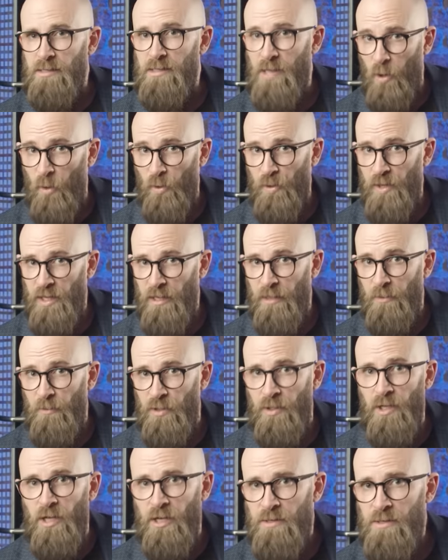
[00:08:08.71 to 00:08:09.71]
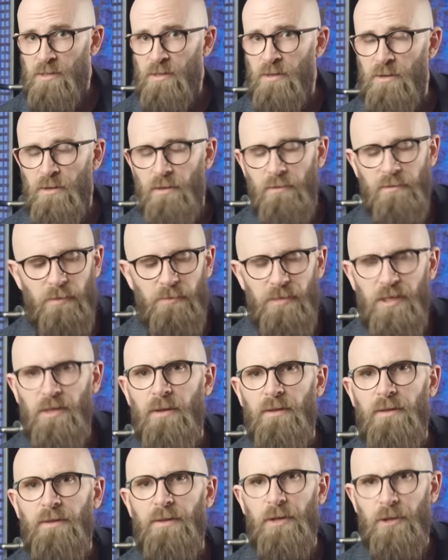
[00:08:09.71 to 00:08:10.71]
Tolkien will sue you from
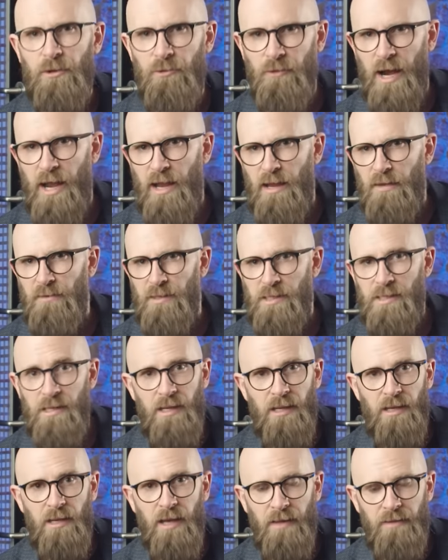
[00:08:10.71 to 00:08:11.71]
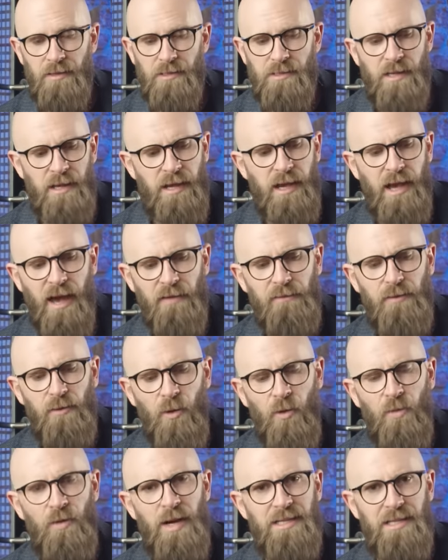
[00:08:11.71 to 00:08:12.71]
beyond the grave, as others have
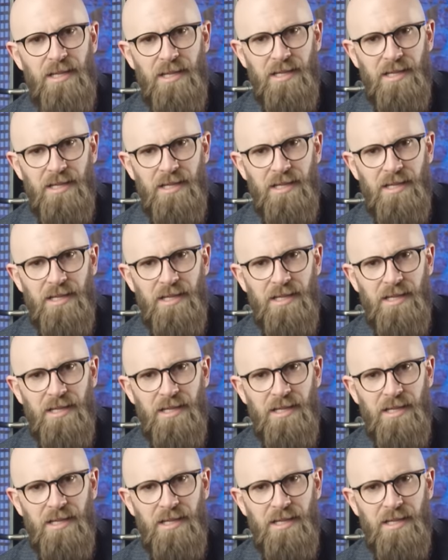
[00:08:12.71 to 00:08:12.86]
already